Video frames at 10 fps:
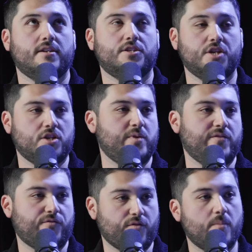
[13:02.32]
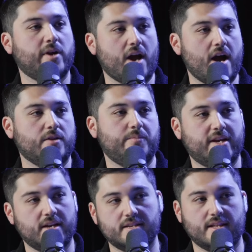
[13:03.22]
judgment from God
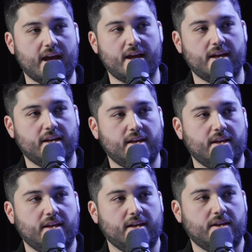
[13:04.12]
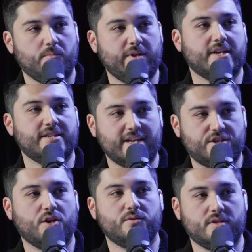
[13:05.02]
because of that? Because they
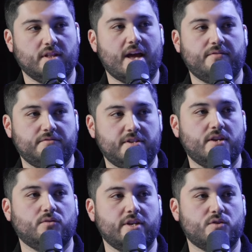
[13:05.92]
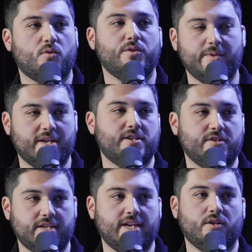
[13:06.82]
chose a life of singleness or because they're
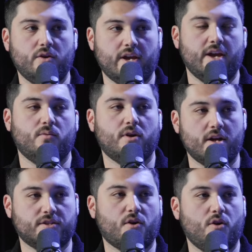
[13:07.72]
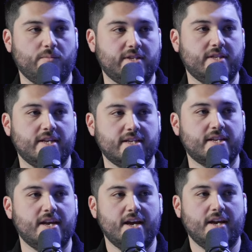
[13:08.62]
seeing, okay, well, God's calling me to this.
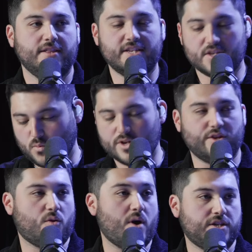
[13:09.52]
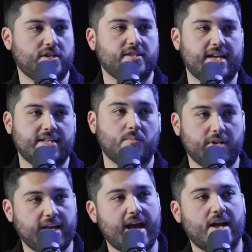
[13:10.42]
This is one of the questions yeah. that
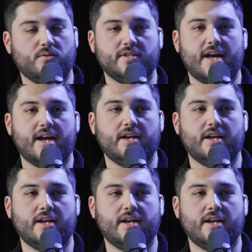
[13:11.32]
somebody had was that.